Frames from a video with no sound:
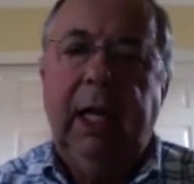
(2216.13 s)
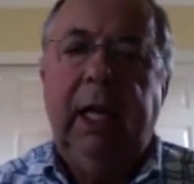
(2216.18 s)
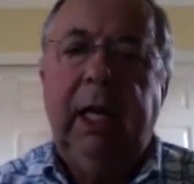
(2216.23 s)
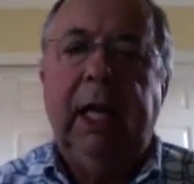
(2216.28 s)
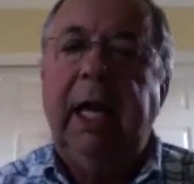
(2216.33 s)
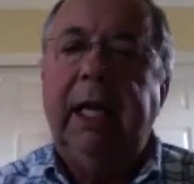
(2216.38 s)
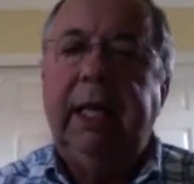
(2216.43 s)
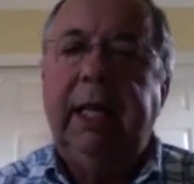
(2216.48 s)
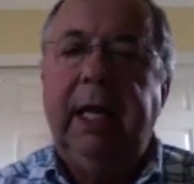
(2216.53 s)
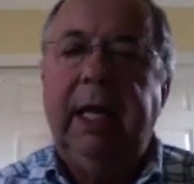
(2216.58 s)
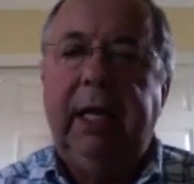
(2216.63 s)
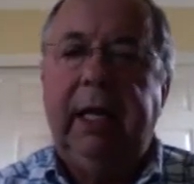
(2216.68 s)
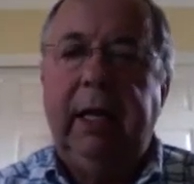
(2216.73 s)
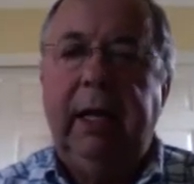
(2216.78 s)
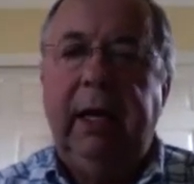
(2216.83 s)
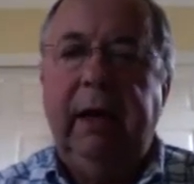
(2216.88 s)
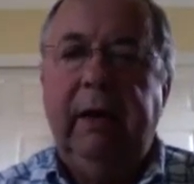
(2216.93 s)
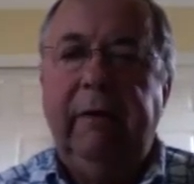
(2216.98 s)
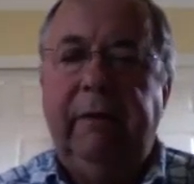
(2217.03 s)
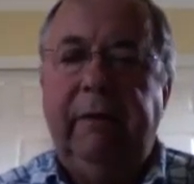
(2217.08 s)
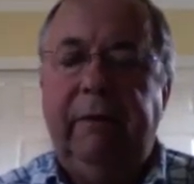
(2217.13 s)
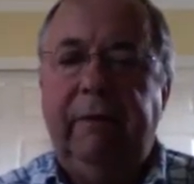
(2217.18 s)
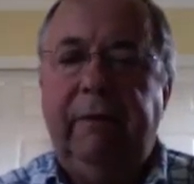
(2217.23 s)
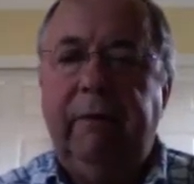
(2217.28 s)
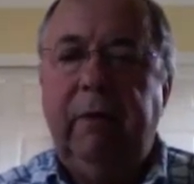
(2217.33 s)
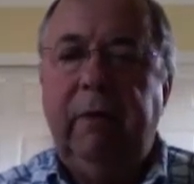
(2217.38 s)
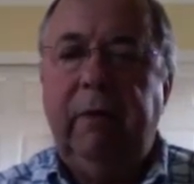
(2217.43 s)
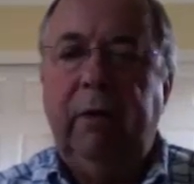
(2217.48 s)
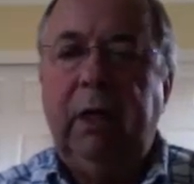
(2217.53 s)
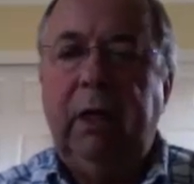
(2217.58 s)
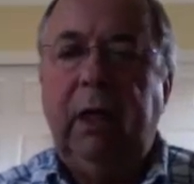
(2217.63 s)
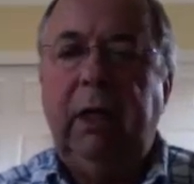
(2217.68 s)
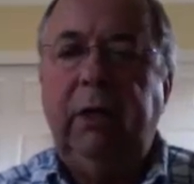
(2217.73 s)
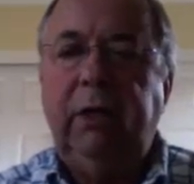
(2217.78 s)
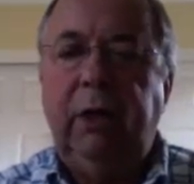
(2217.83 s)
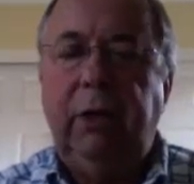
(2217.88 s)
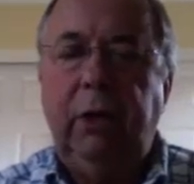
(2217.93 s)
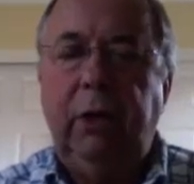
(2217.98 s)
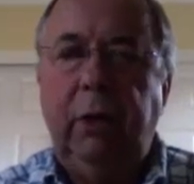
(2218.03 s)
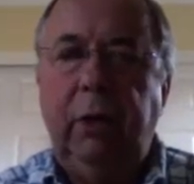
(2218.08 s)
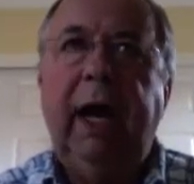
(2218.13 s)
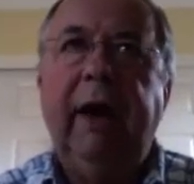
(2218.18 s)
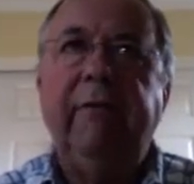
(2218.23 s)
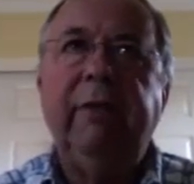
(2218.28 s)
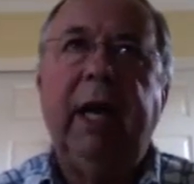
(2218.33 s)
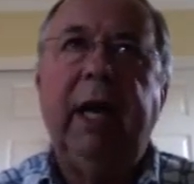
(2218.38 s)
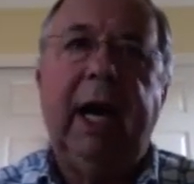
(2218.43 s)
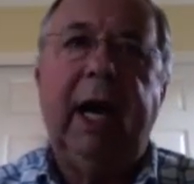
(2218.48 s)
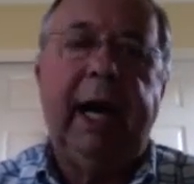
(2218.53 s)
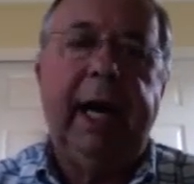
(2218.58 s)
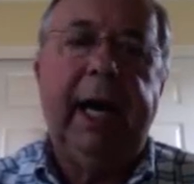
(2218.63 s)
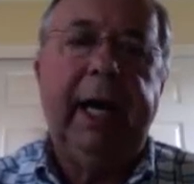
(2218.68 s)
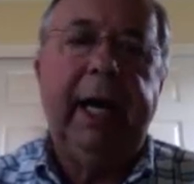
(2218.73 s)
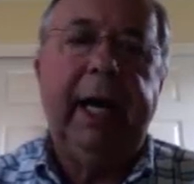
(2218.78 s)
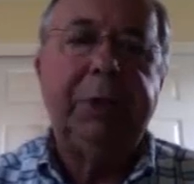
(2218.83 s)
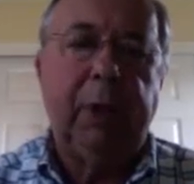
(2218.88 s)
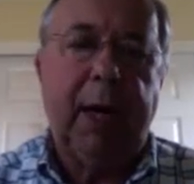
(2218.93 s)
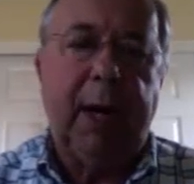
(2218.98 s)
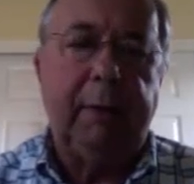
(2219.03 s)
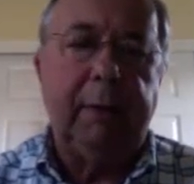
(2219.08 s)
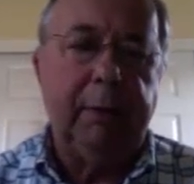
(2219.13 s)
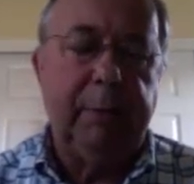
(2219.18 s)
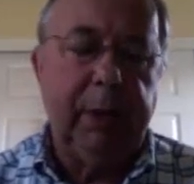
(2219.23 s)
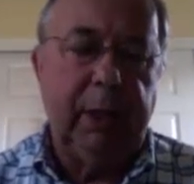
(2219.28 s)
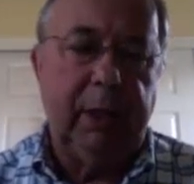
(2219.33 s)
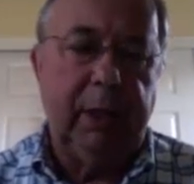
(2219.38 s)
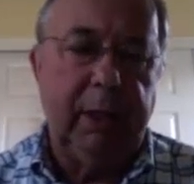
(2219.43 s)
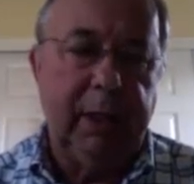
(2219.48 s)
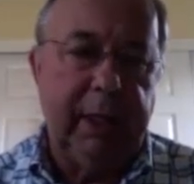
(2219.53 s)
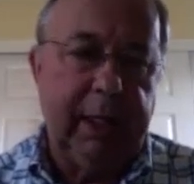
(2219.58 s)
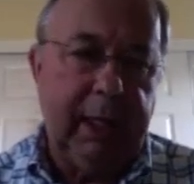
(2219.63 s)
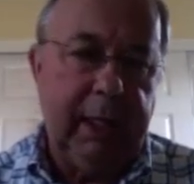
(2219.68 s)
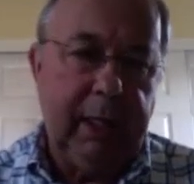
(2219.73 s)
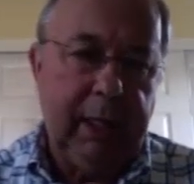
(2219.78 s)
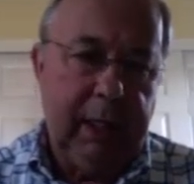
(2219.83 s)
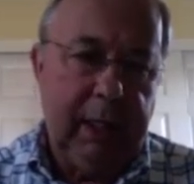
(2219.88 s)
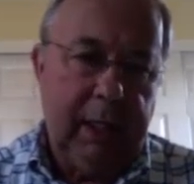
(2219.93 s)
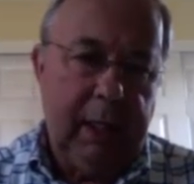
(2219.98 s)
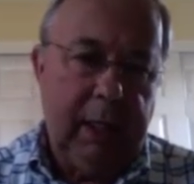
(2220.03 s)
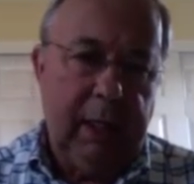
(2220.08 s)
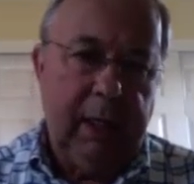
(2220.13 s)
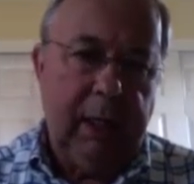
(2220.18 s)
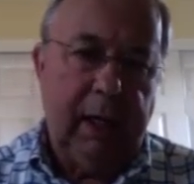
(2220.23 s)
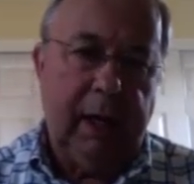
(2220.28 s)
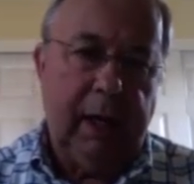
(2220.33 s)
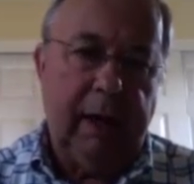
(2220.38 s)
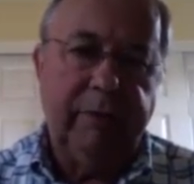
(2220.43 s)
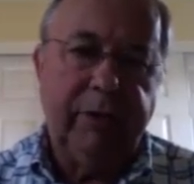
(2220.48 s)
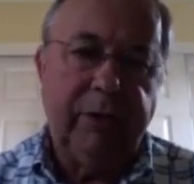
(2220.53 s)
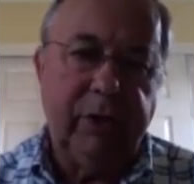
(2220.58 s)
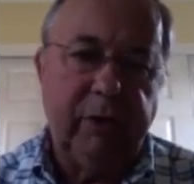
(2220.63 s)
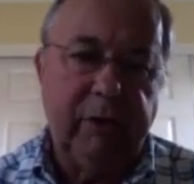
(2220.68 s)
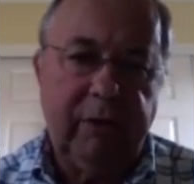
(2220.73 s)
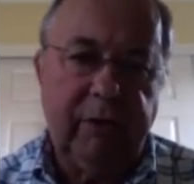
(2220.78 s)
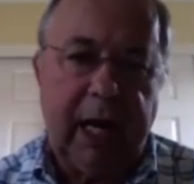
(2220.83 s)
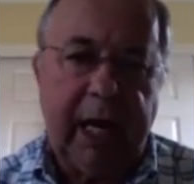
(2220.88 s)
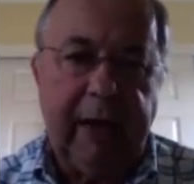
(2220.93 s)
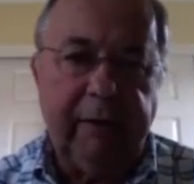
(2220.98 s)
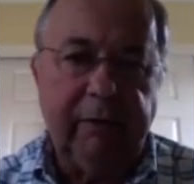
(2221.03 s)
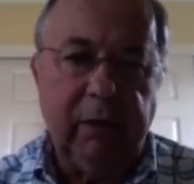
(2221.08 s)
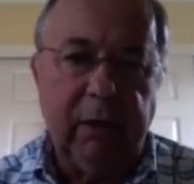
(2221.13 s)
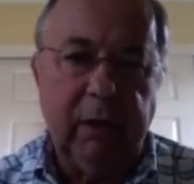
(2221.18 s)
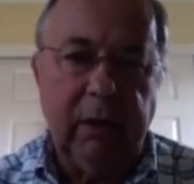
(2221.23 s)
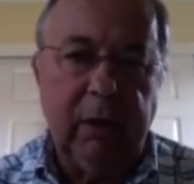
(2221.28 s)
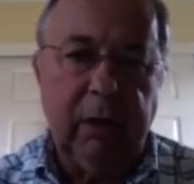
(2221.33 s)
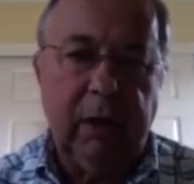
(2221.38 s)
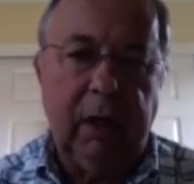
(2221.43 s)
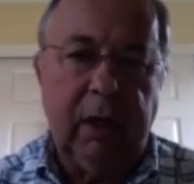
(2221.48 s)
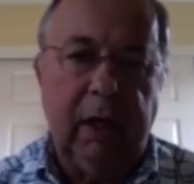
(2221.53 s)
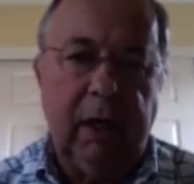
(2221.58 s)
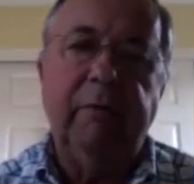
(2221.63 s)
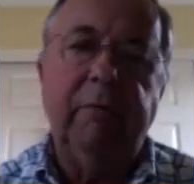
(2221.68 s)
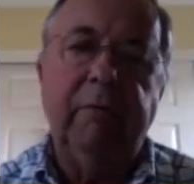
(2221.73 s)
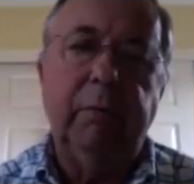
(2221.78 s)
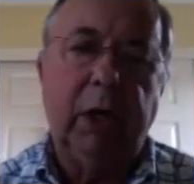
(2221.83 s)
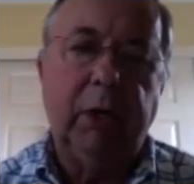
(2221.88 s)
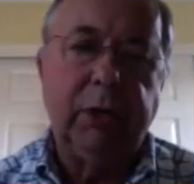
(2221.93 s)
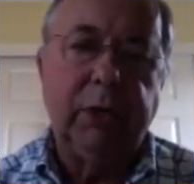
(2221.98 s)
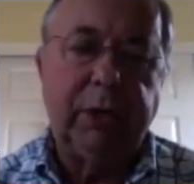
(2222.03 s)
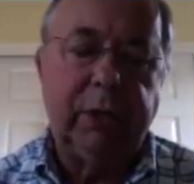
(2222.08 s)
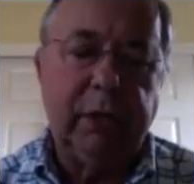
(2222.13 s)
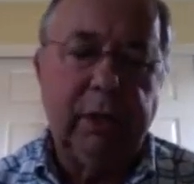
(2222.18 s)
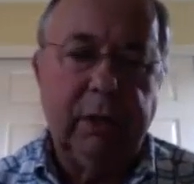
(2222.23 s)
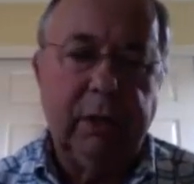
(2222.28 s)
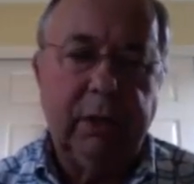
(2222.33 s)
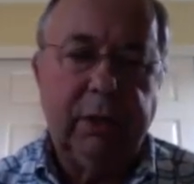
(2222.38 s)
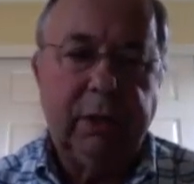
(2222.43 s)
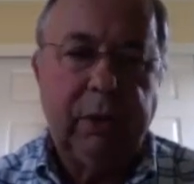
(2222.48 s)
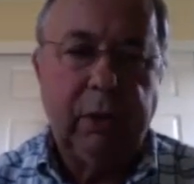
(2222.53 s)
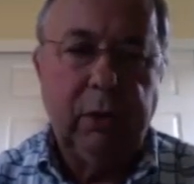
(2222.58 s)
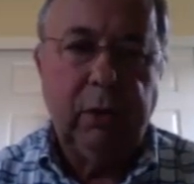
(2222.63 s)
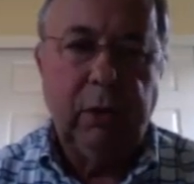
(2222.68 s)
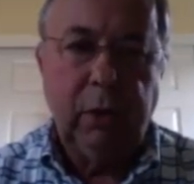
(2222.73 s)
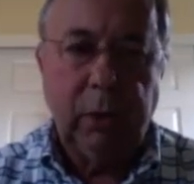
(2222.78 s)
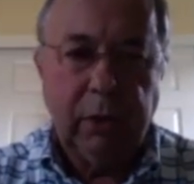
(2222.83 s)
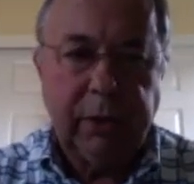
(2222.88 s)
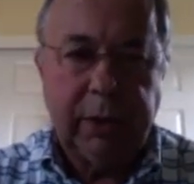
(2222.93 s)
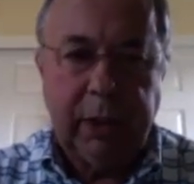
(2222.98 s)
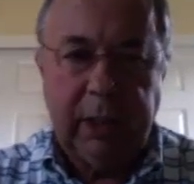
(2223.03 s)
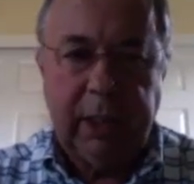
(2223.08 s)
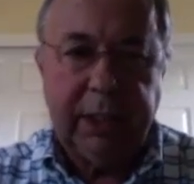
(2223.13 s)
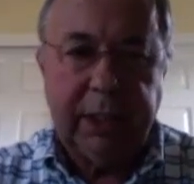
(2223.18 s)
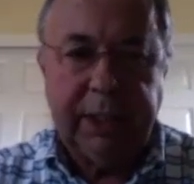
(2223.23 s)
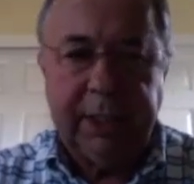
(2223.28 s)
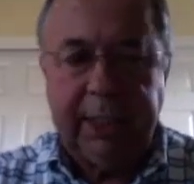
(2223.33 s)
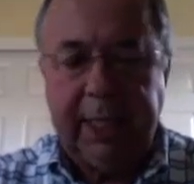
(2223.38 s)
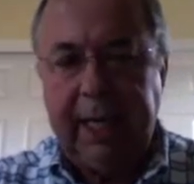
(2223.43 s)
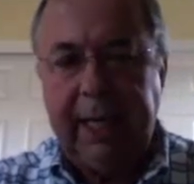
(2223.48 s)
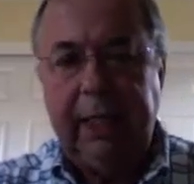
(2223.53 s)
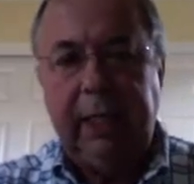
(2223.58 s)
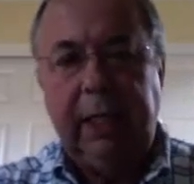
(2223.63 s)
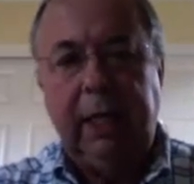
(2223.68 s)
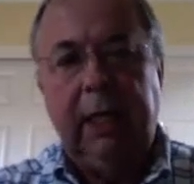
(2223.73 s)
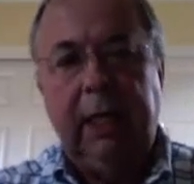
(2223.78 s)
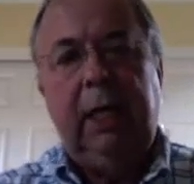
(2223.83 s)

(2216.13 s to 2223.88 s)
And I think if you have the highest probability of survival of most of the schools in the state.